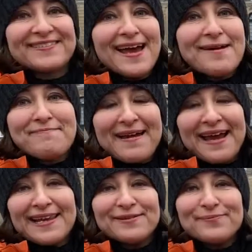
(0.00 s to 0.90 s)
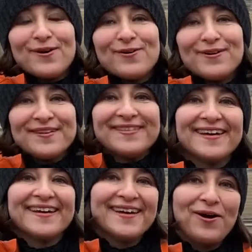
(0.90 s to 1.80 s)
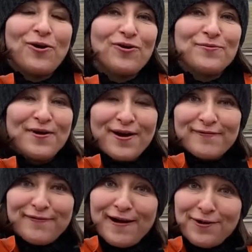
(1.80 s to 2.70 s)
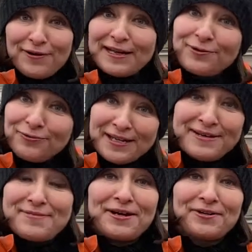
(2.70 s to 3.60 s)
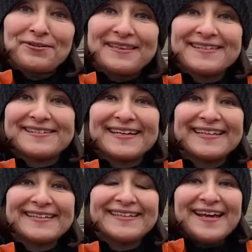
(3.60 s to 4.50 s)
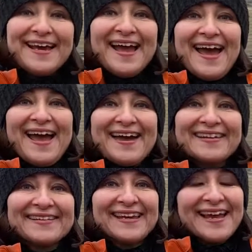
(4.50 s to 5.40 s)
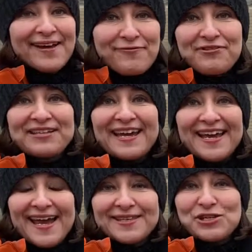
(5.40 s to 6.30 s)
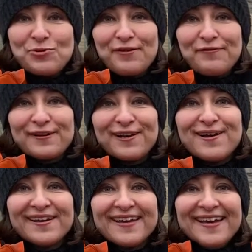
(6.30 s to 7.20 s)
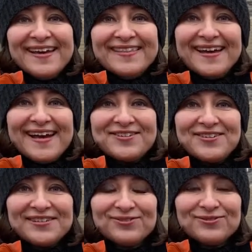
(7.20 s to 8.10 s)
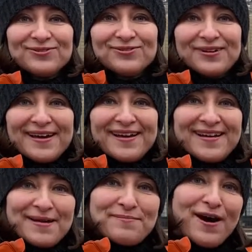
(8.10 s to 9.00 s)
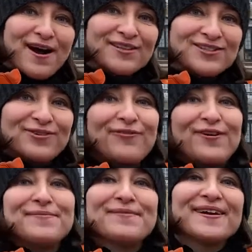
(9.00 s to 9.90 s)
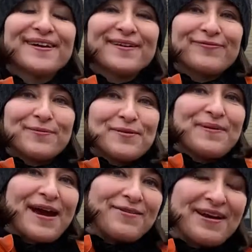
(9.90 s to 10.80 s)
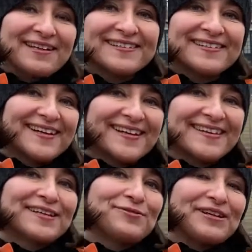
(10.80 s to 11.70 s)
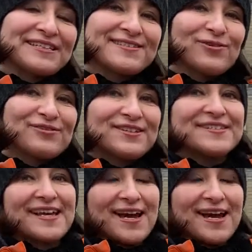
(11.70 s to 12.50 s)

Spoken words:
Amalienborg, the home of our Queen Margaret II, and every day at 12 o'clock they actually do a march from the barracks, the Queen's soldiers,